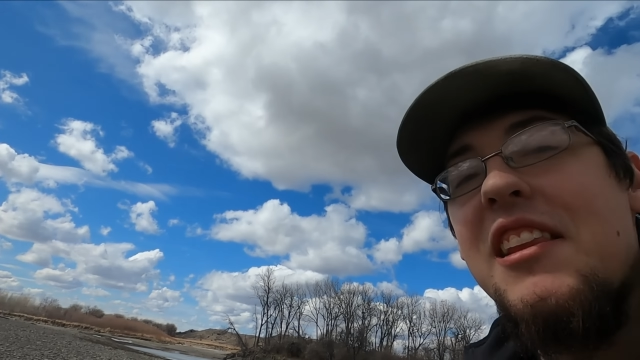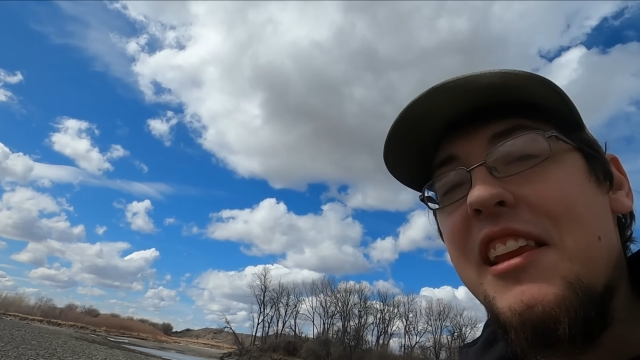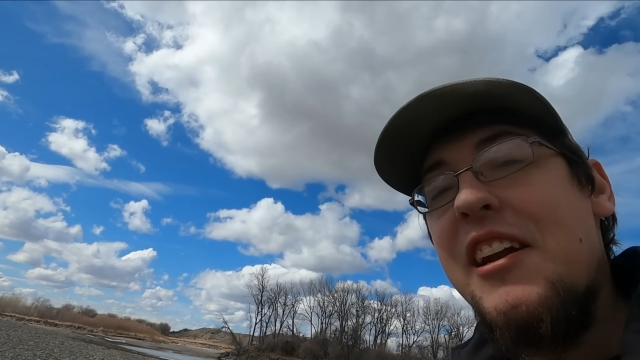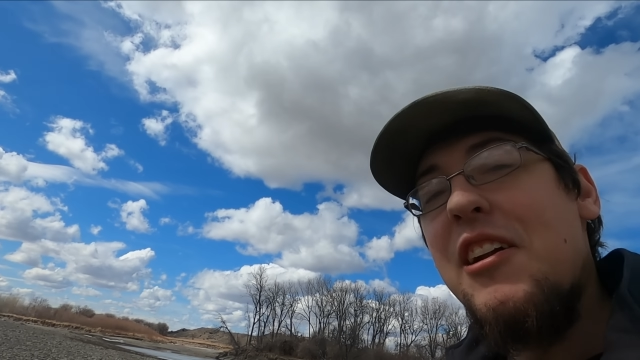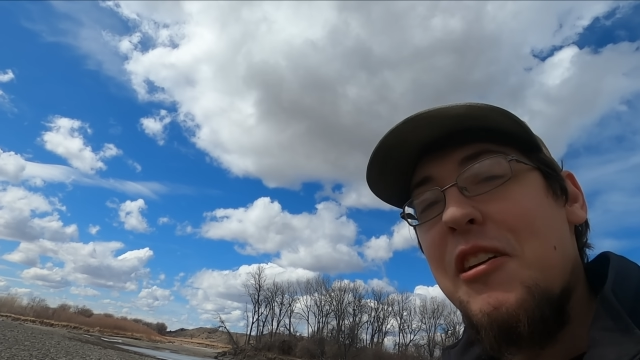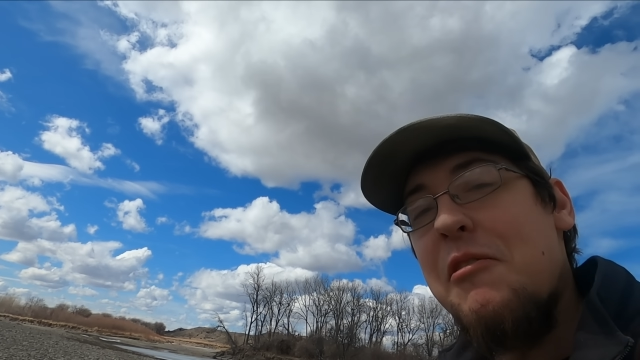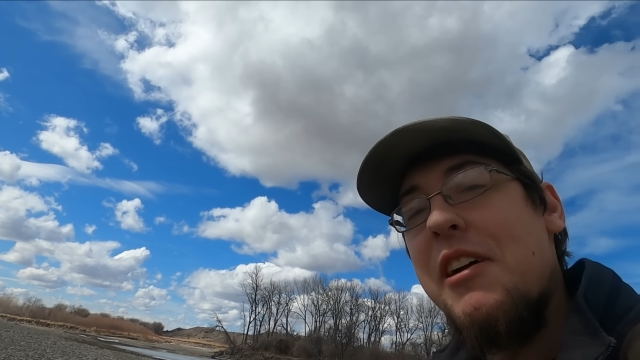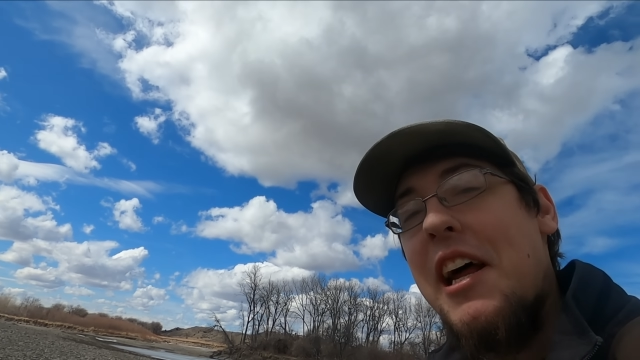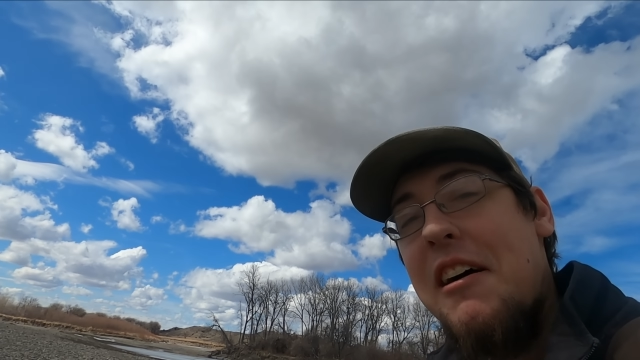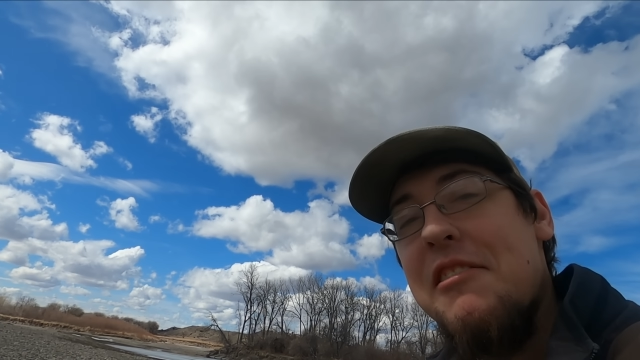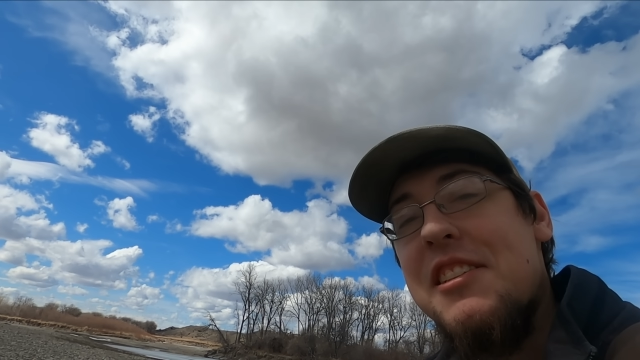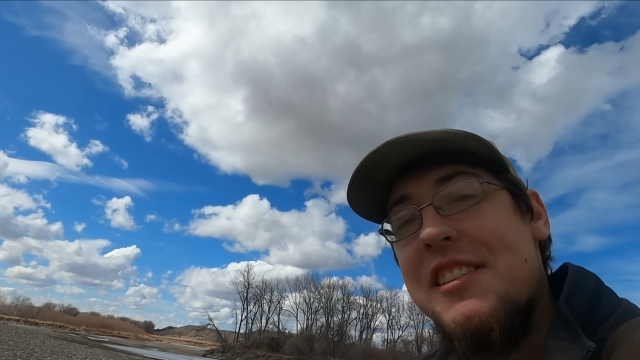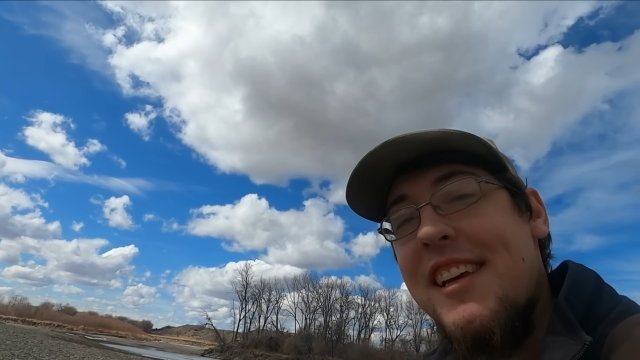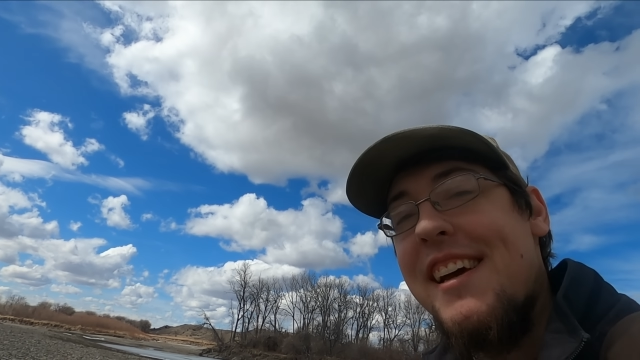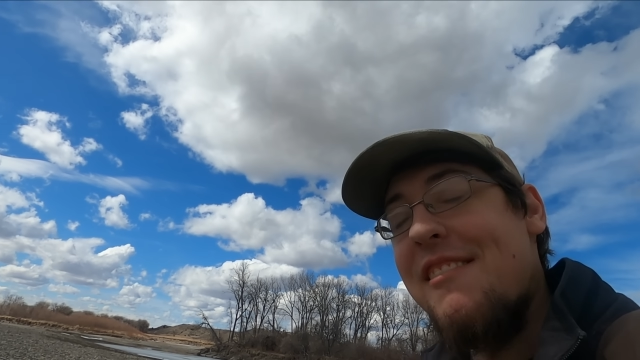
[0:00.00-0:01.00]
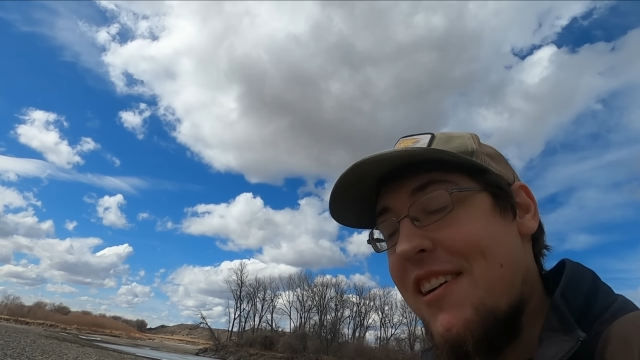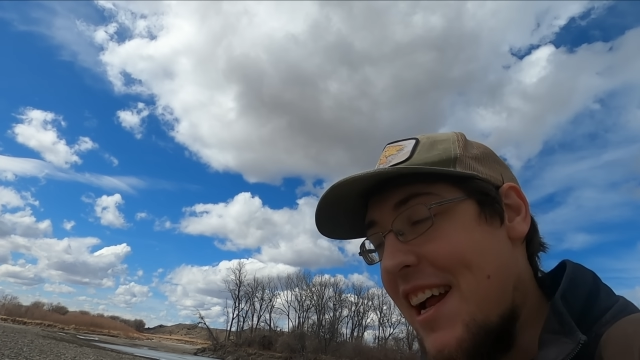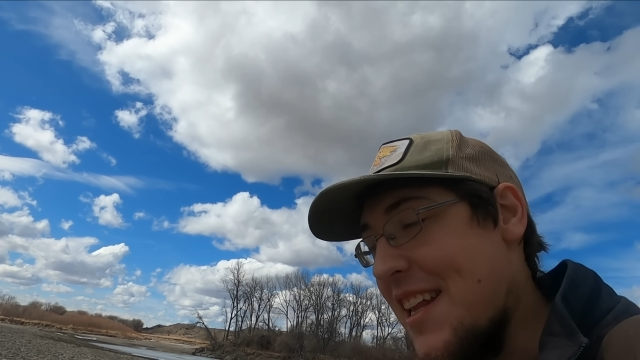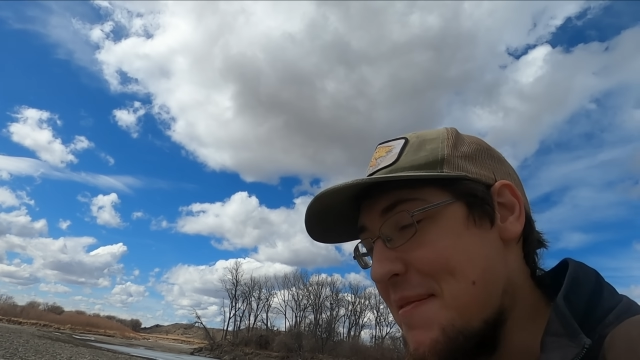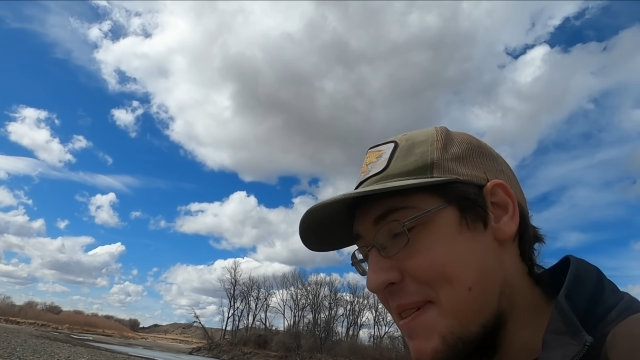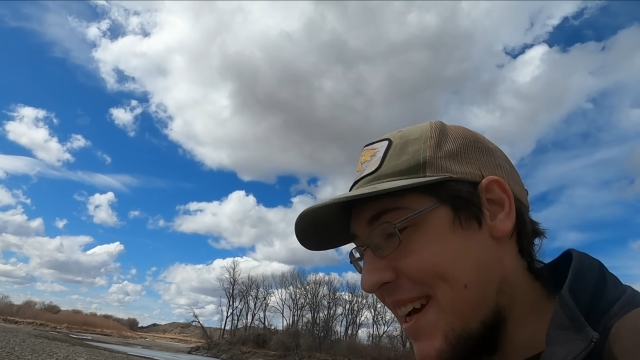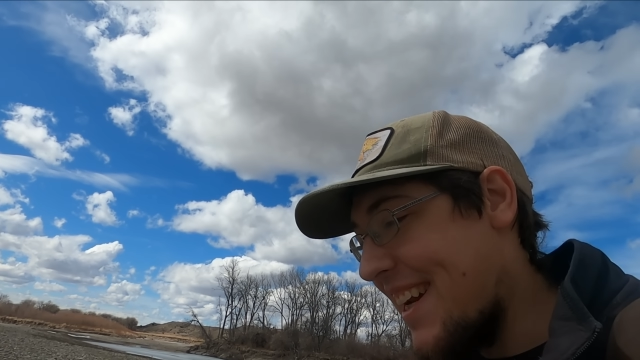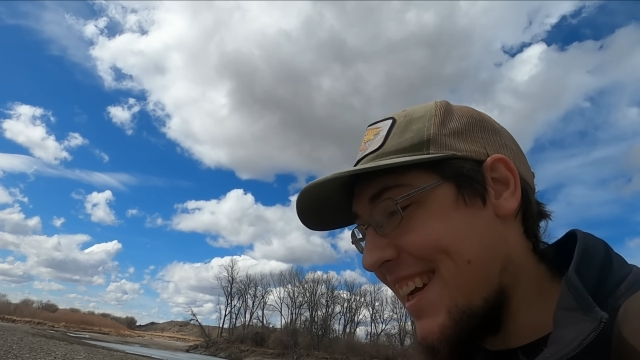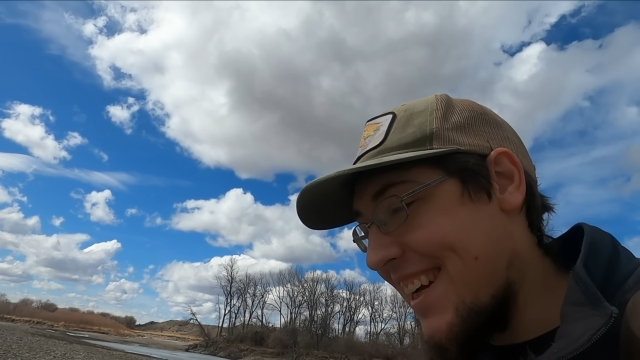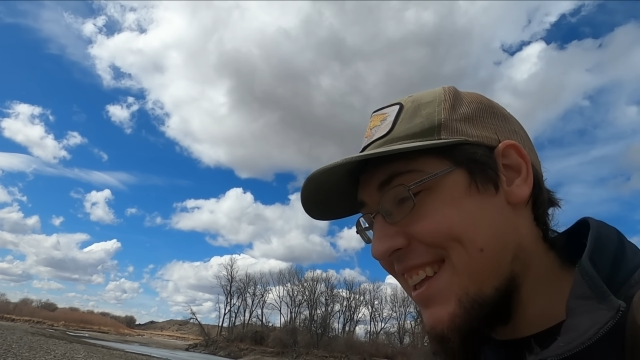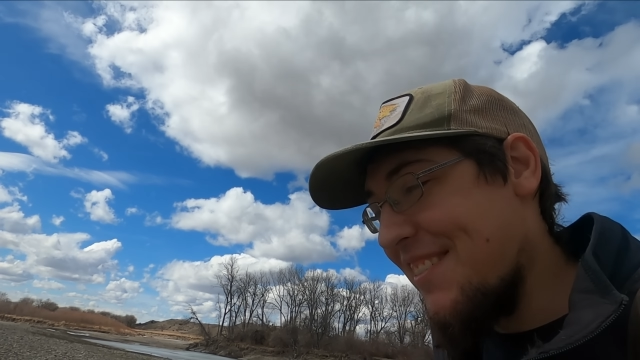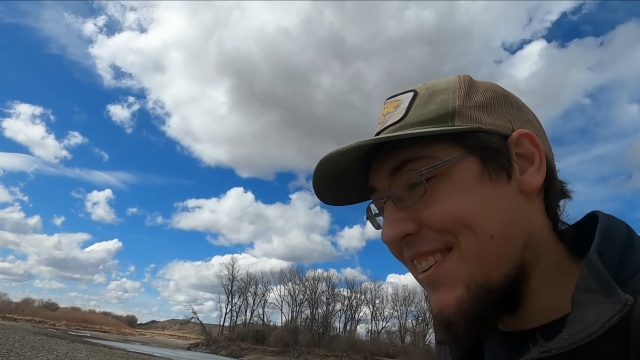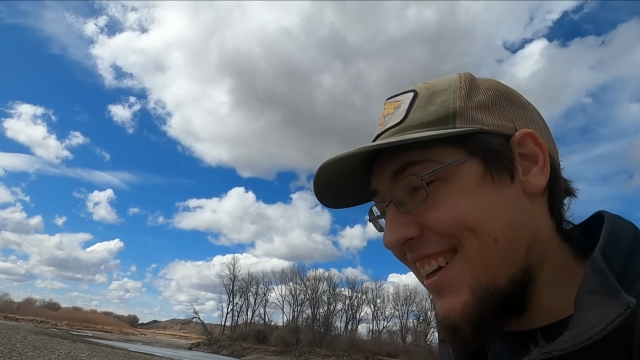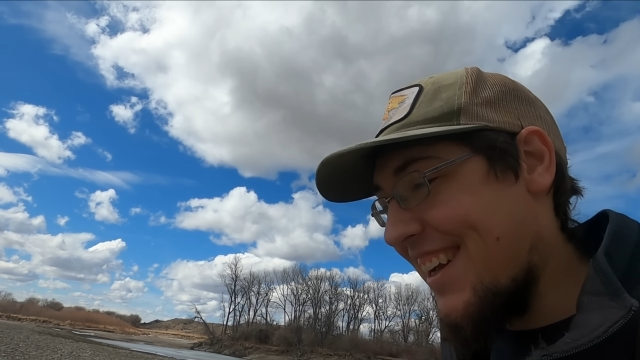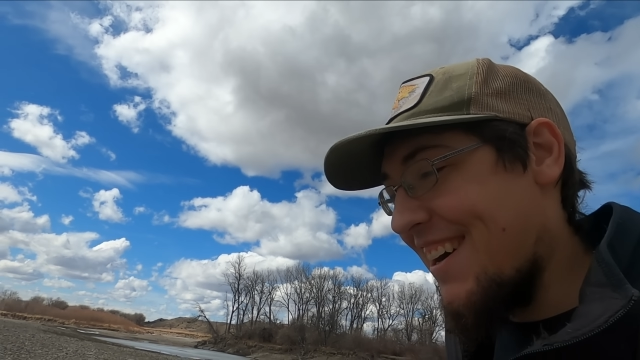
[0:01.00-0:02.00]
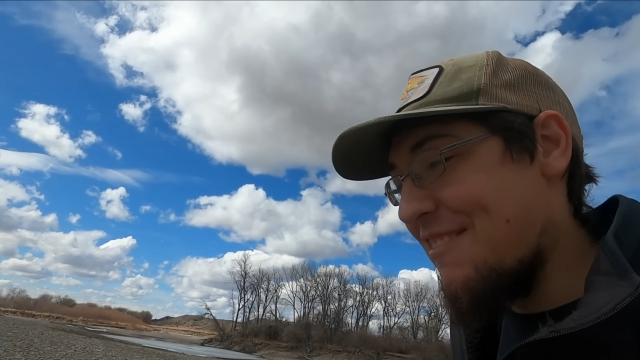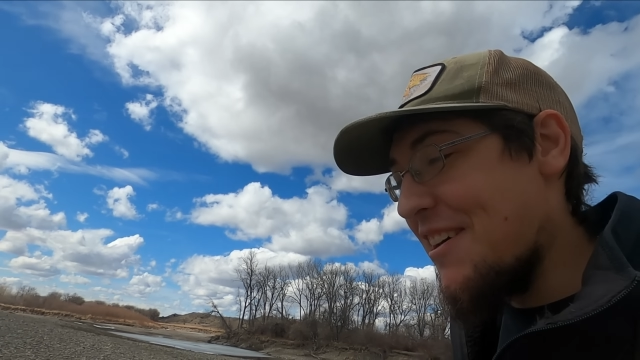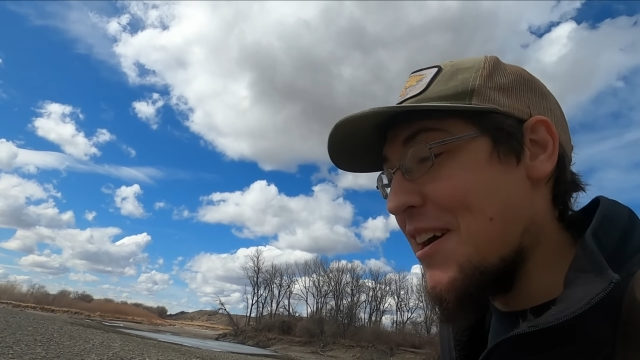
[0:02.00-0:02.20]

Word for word: This is literally what I was saying right at the beginning of the video.